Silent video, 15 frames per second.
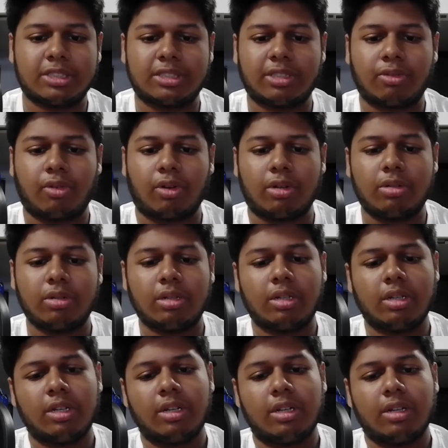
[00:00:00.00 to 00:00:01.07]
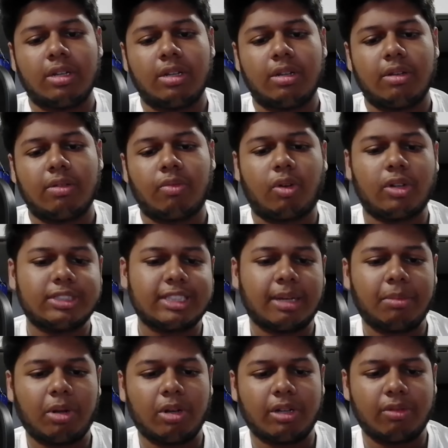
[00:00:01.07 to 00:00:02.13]
they follow. WhatsApp
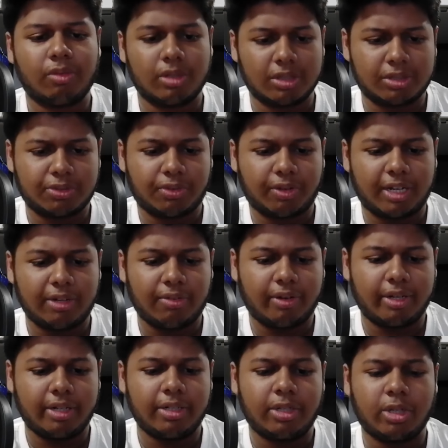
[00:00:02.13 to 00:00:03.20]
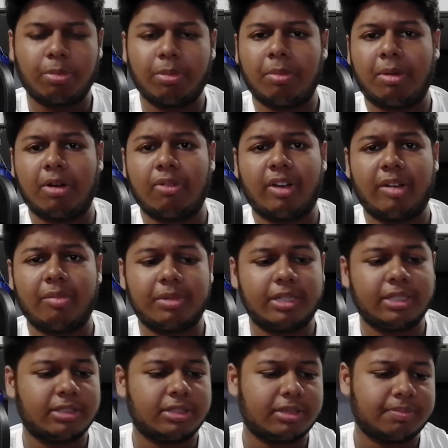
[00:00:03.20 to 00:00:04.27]
login was fairly fine, took me about 5
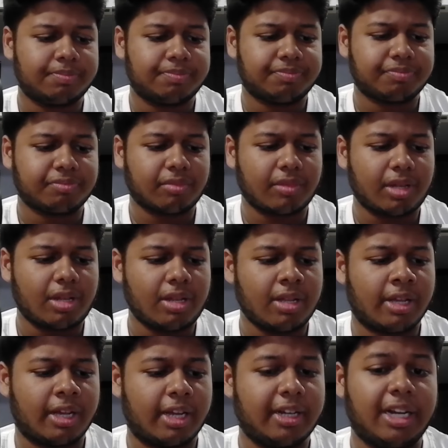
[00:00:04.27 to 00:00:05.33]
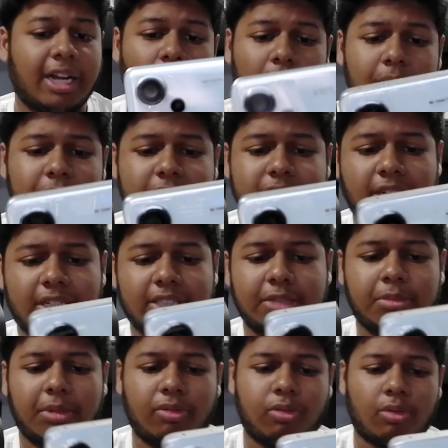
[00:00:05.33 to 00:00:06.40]
minutes, and now I'll be charging
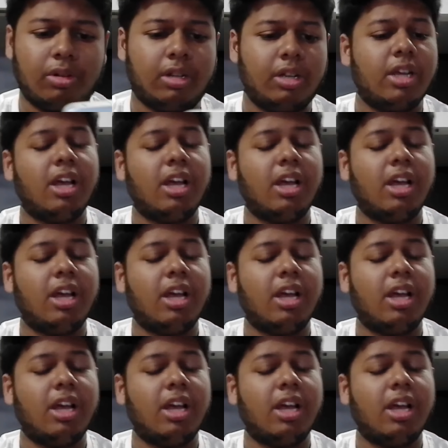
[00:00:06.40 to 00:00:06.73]
my phone.